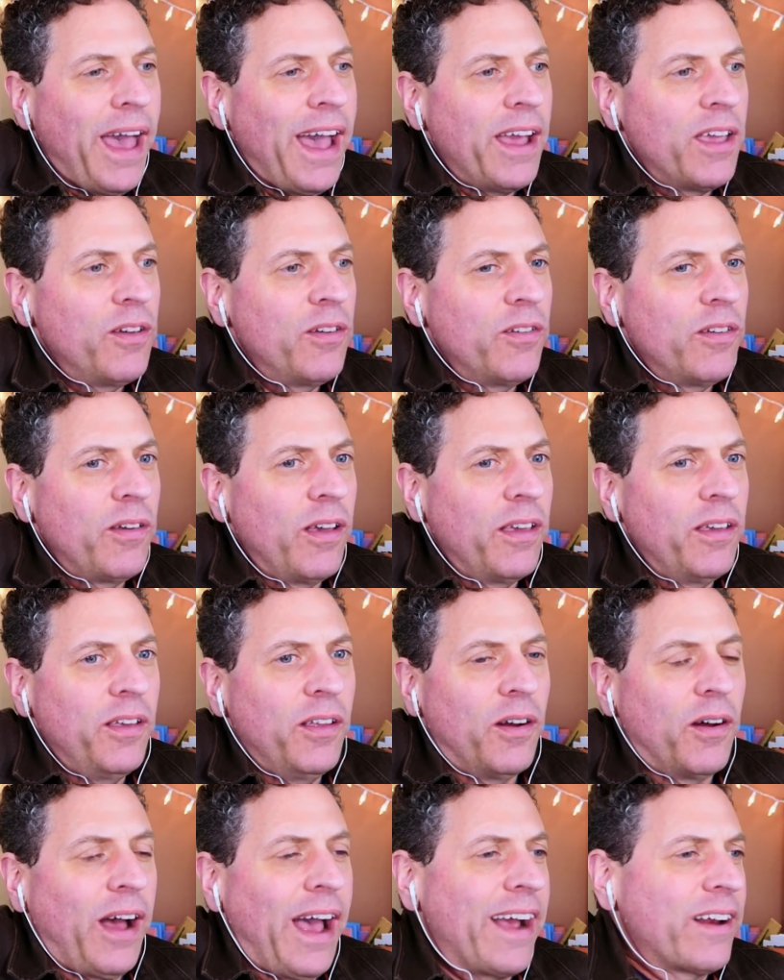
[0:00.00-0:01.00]
you
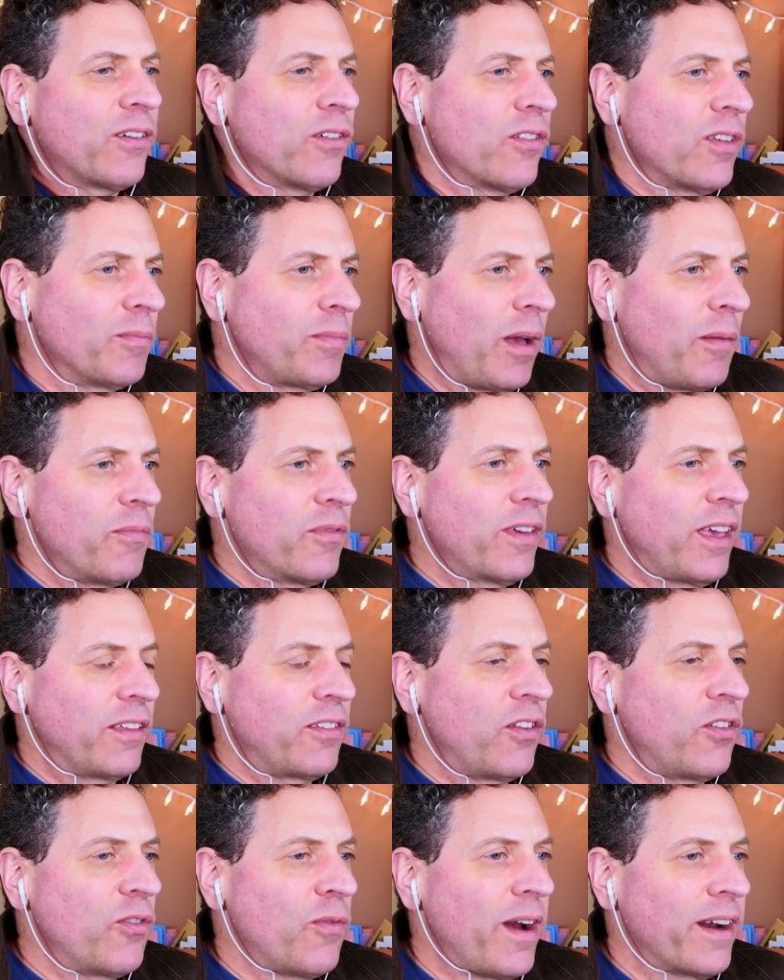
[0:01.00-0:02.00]
know, actors sometimes get
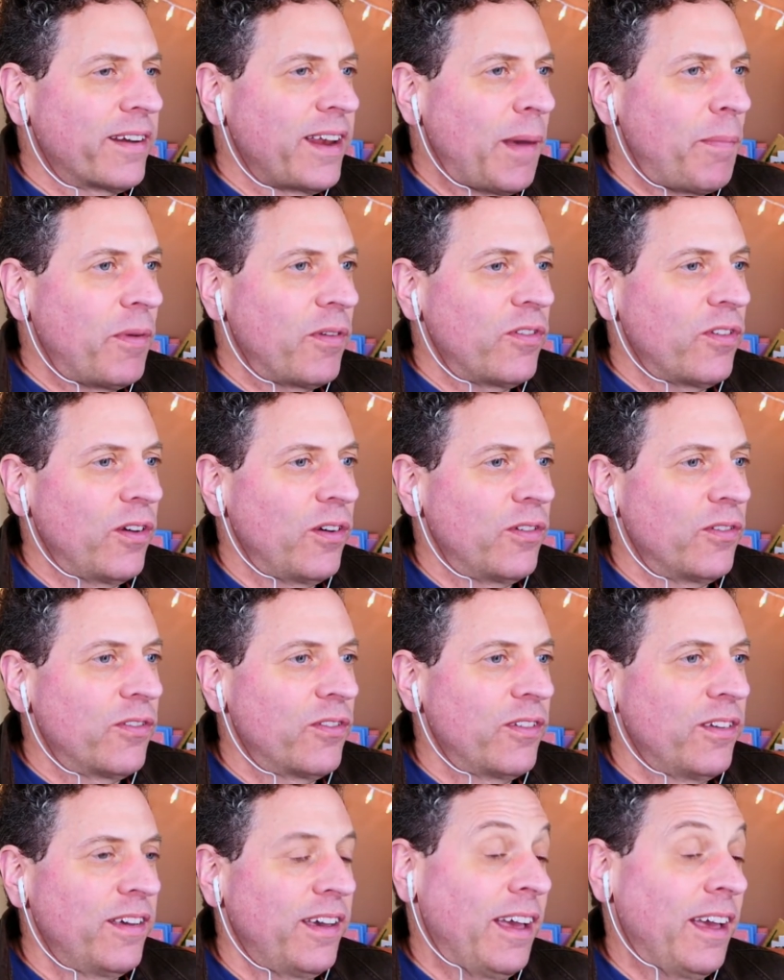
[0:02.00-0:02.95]
to direct episodes?